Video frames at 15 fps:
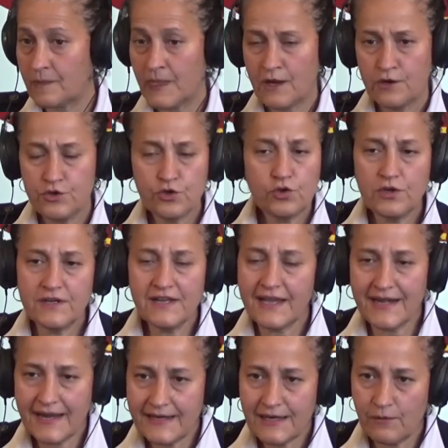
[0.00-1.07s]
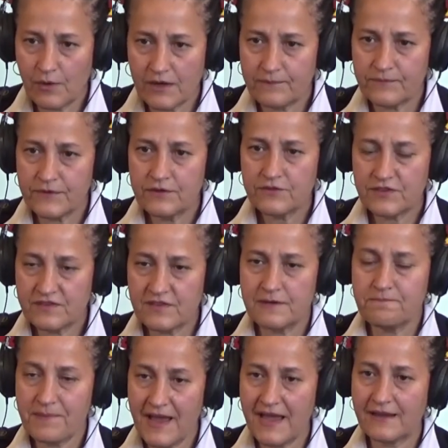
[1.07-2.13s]
You couldn't get anyone to sit
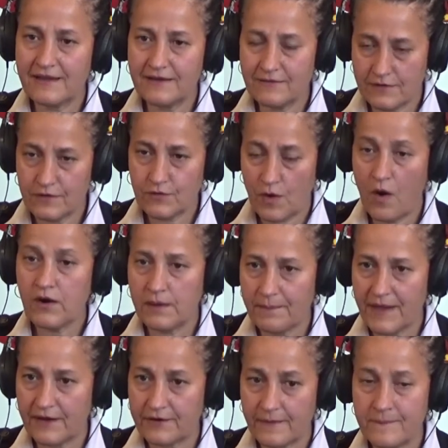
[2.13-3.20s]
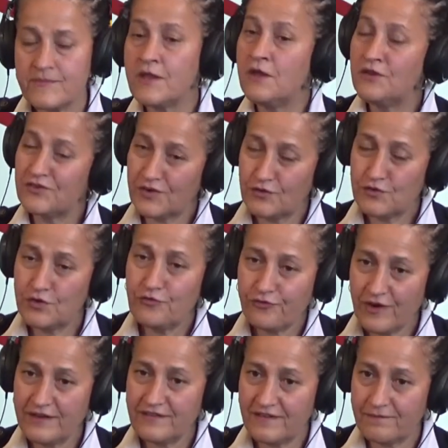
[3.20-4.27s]
back and talk about it. So two
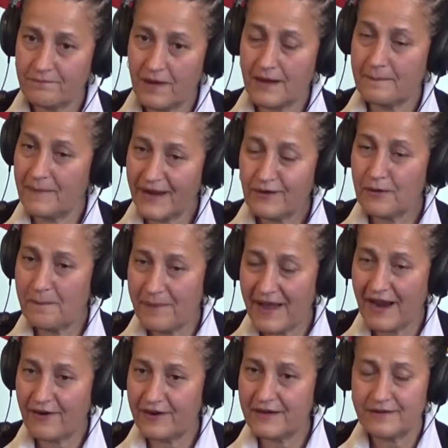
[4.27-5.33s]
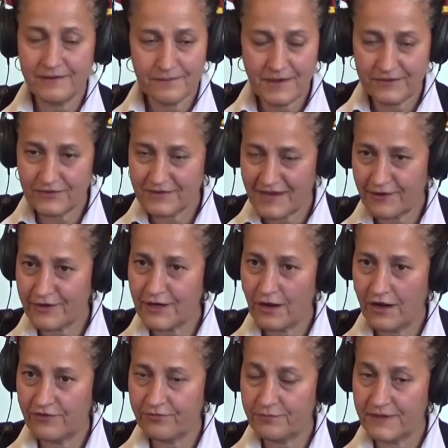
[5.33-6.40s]
friends of mine, Michael Barrett and Terry
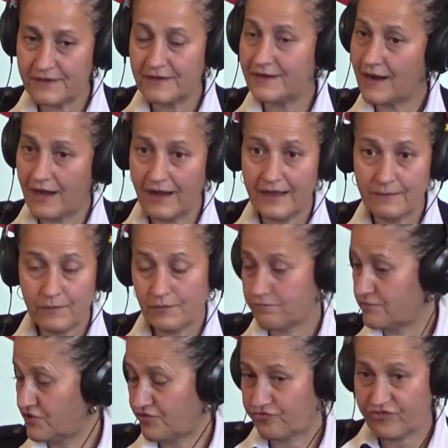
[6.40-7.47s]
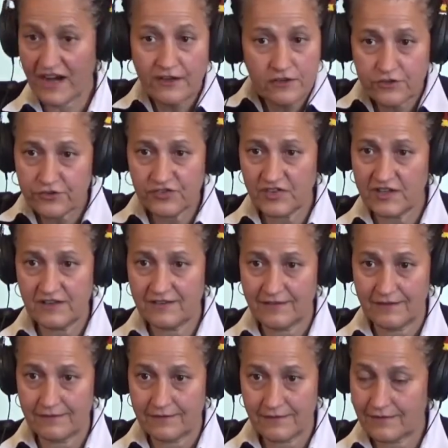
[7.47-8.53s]
Hoffman, and I, we're just regular
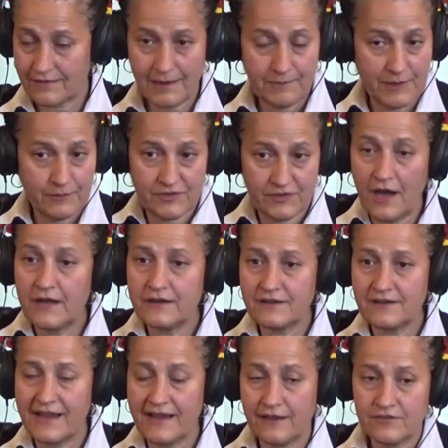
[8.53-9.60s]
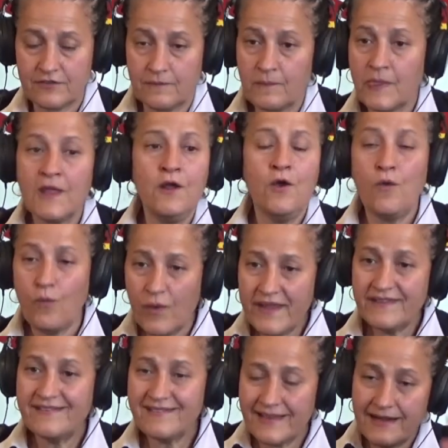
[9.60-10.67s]
citizens. At the time I was not on council. We
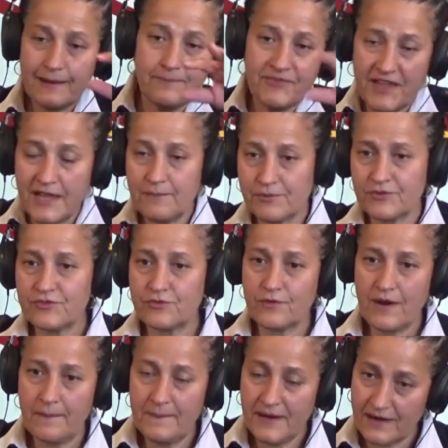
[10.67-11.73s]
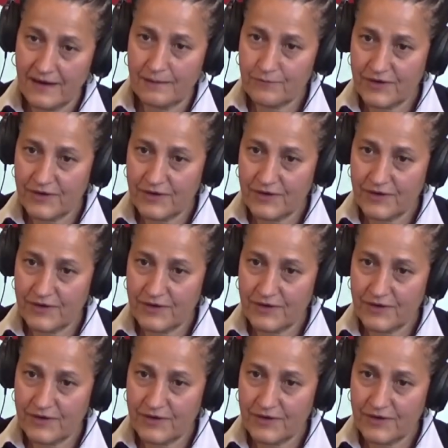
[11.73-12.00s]
set up tables throughout Montgomery